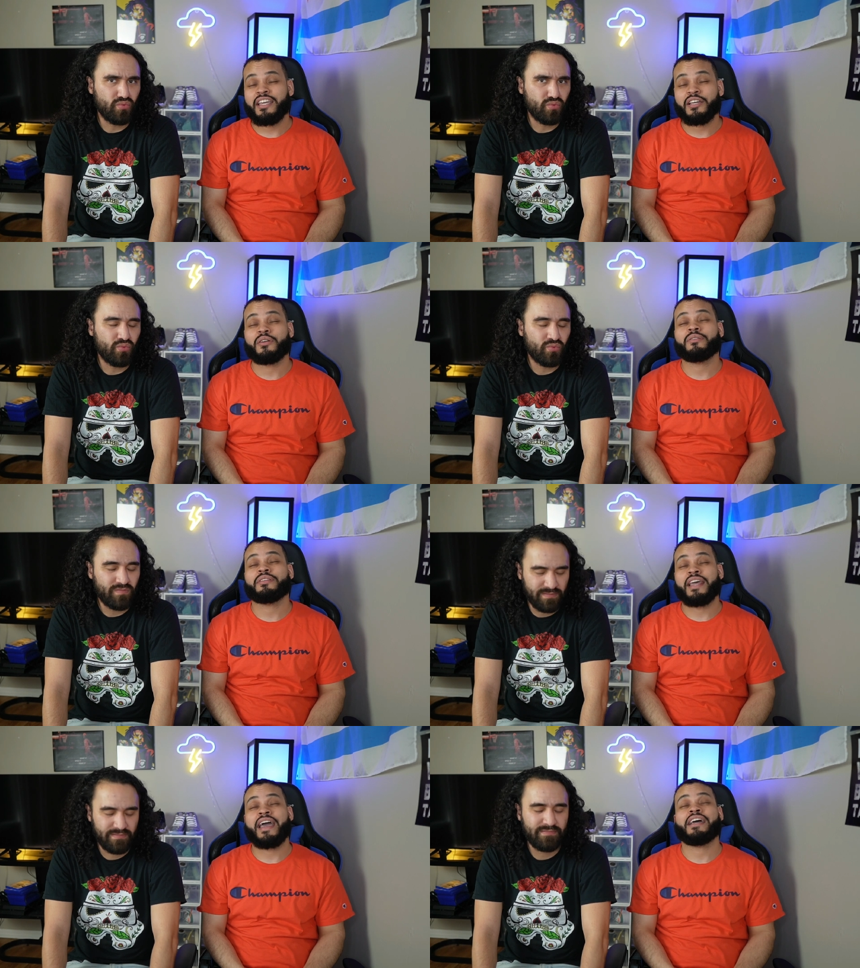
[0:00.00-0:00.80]
Speaker 1: killed
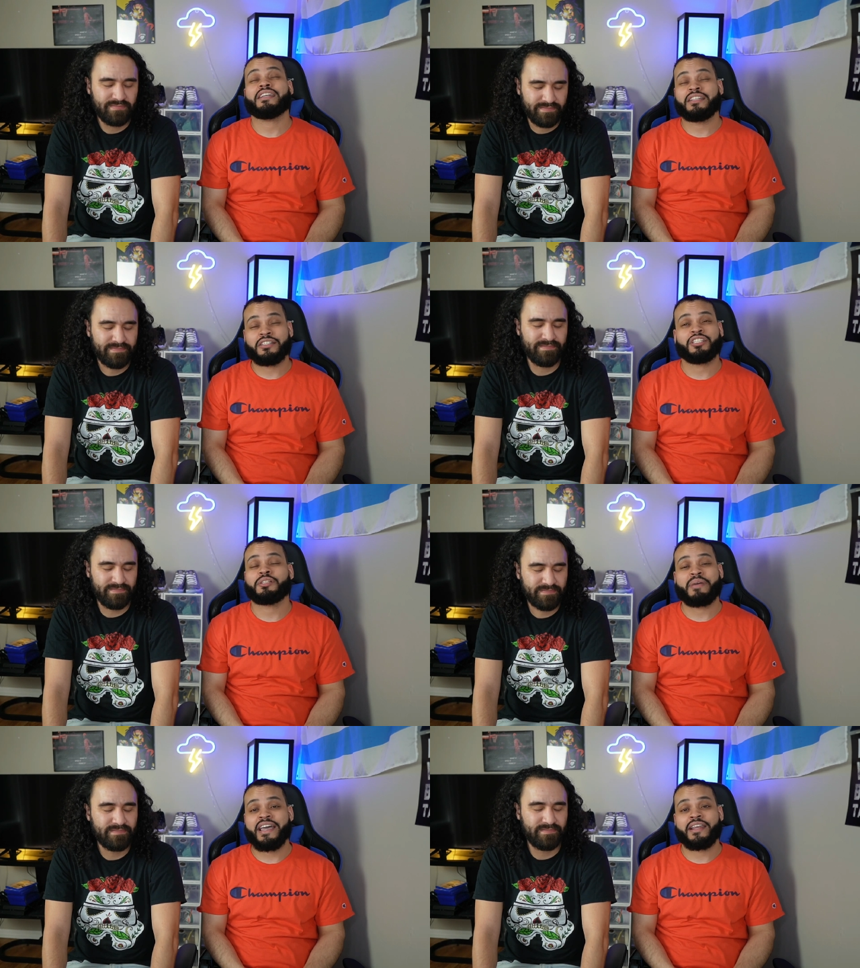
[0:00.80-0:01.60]
that ish,
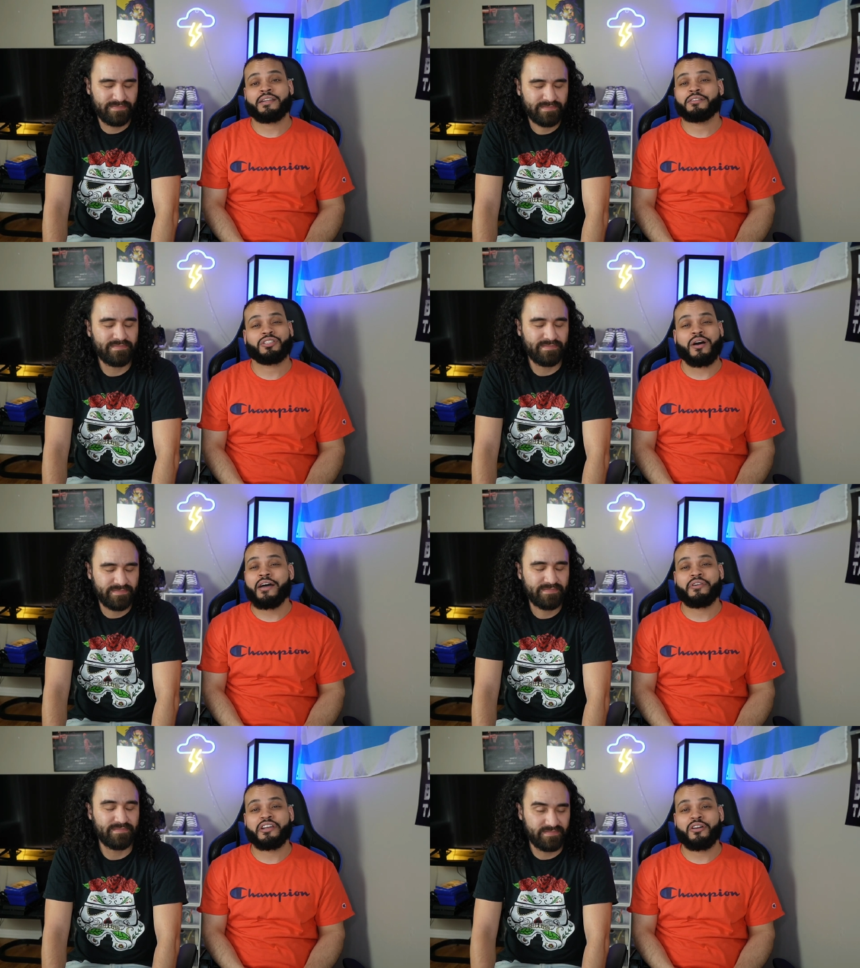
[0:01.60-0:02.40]
man. So I
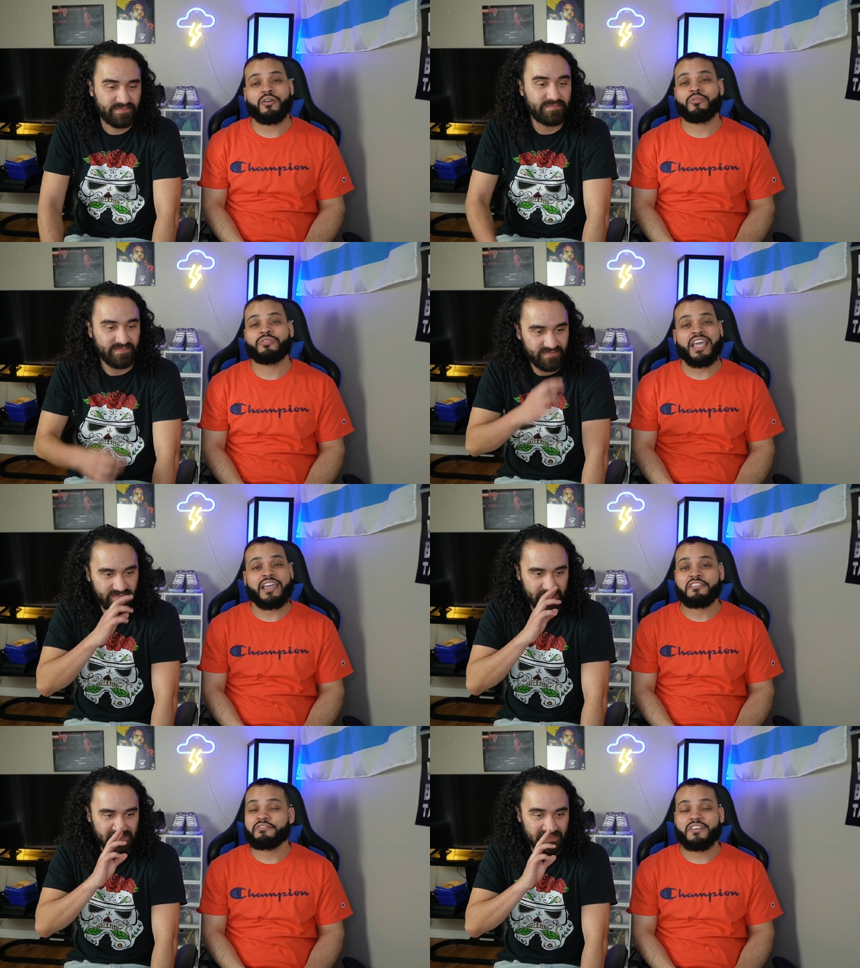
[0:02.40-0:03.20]
already know
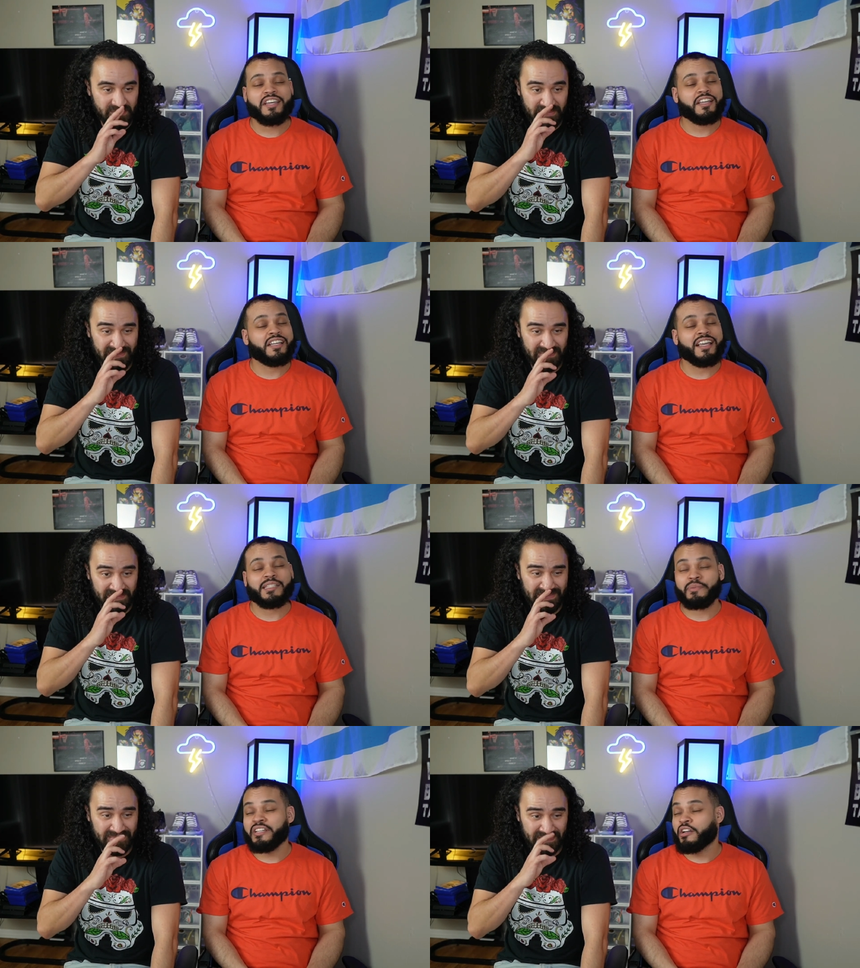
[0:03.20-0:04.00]
Dave. He
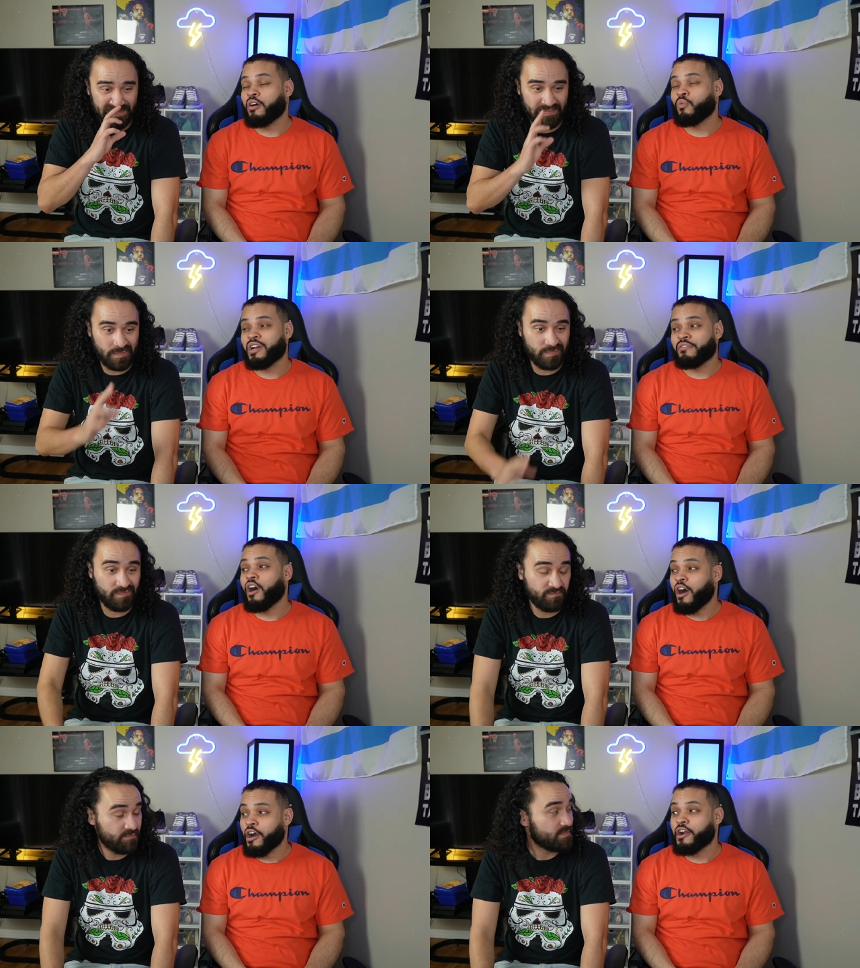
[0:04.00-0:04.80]
has been one of
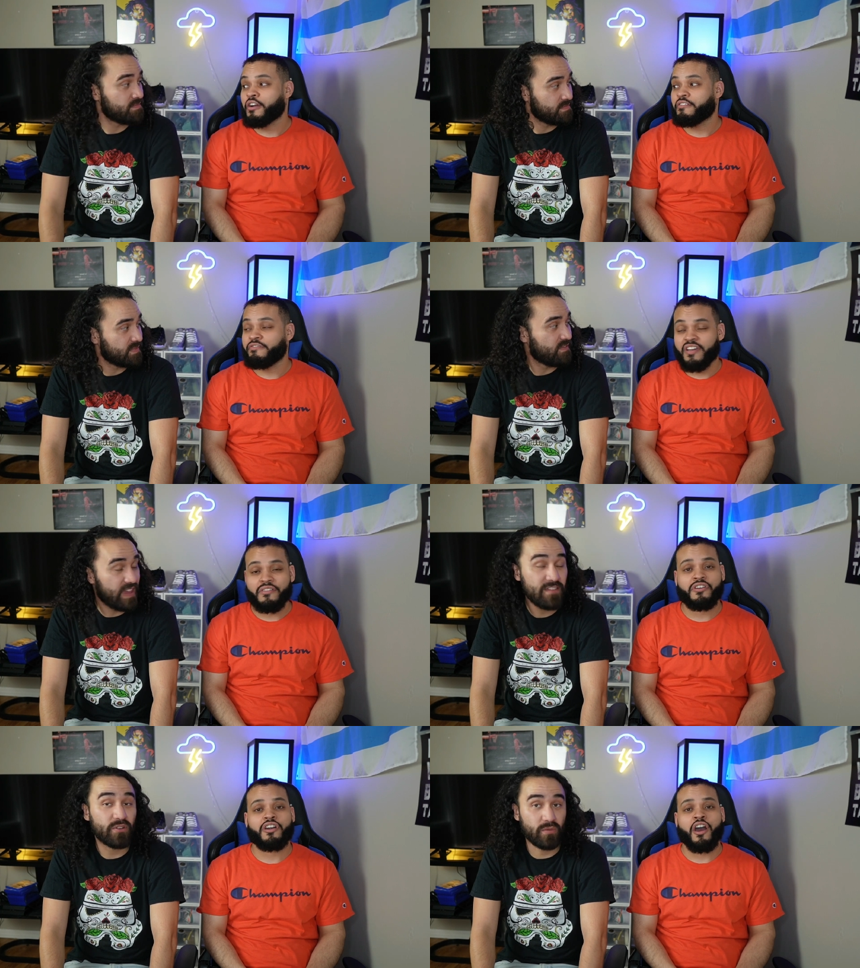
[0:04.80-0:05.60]
our
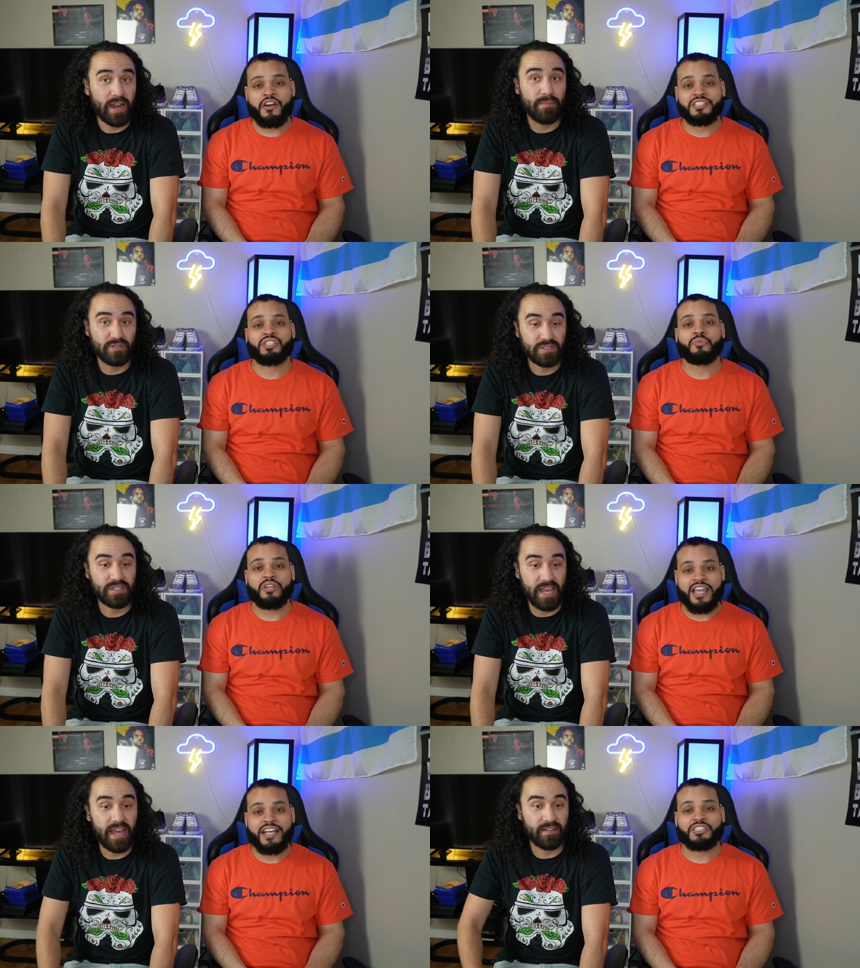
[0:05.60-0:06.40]
favorite, favorite artists to
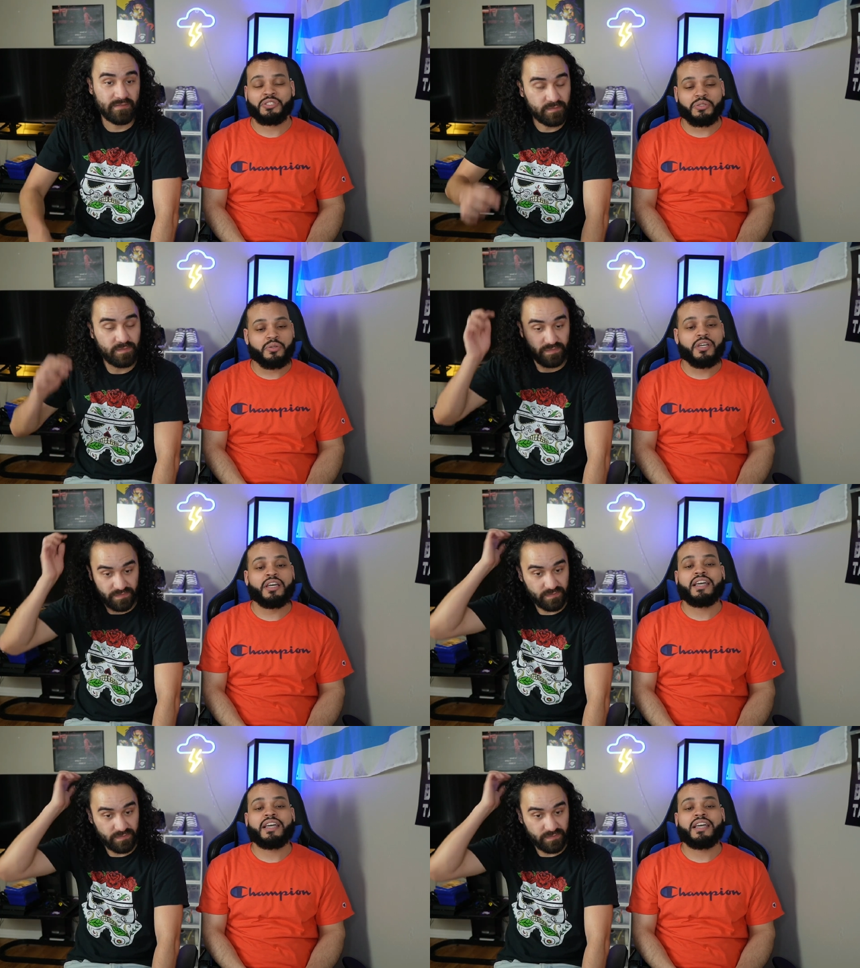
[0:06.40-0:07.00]
react yeah. to.